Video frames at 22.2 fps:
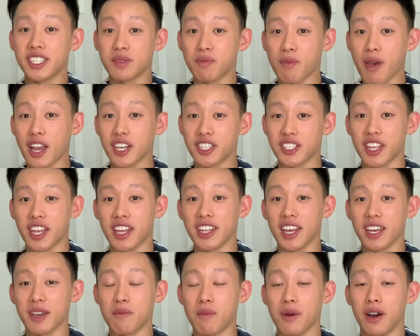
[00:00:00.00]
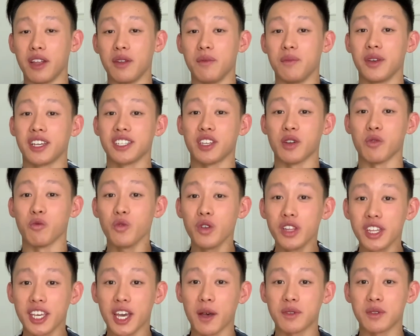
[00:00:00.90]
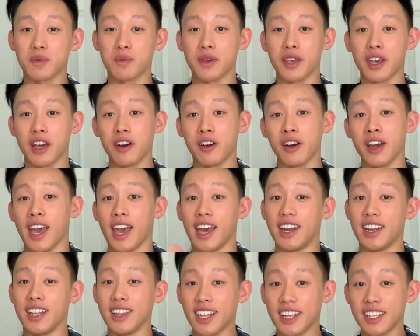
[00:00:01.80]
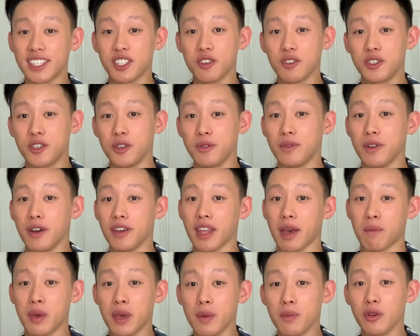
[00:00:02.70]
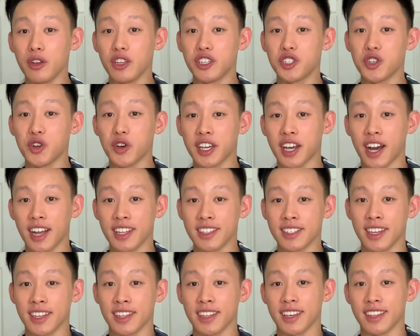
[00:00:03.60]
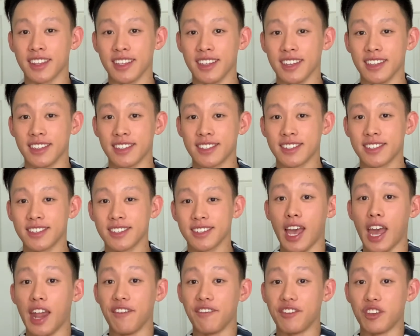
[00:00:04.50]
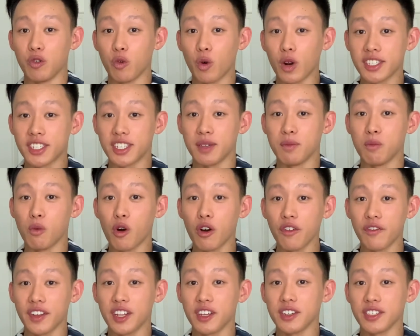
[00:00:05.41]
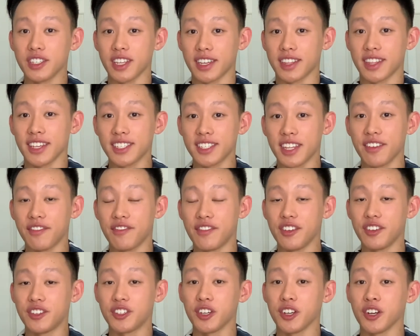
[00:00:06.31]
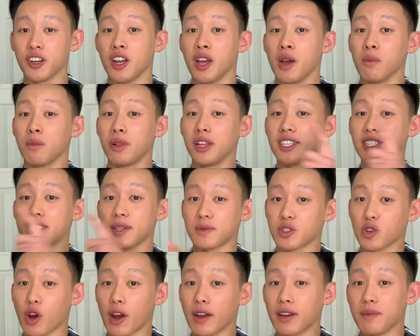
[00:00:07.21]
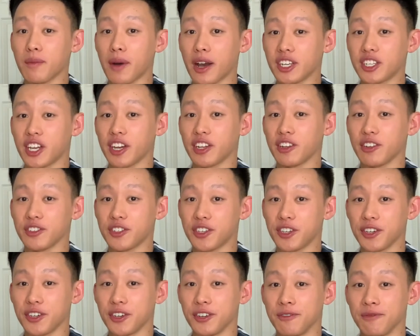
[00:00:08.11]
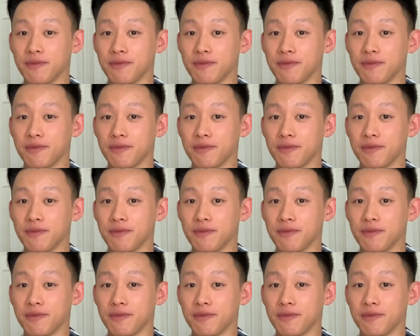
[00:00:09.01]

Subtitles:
smash that like button because it really helps me out and it lets YouTube know that people enjoy content like this. And if you want to see more videos like this in the future, please subscribe to my channel too.